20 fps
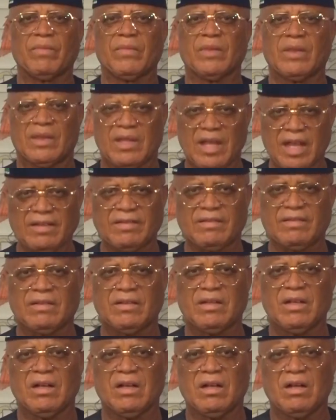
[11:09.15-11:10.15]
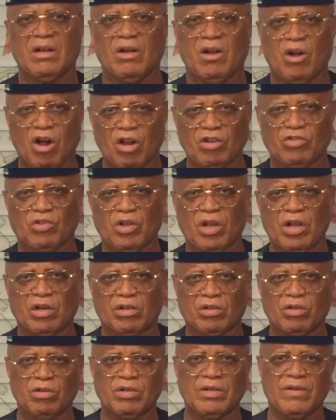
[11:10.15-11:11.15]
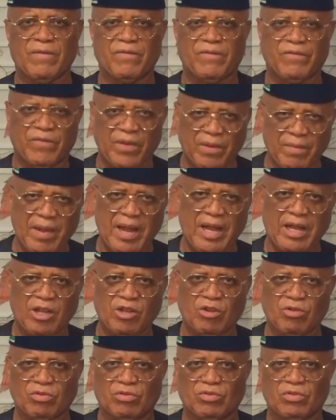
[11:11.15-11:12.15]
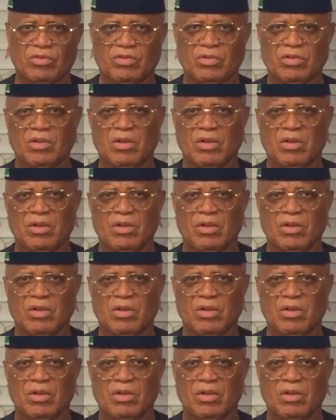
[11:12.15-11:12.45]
This also includes the female youths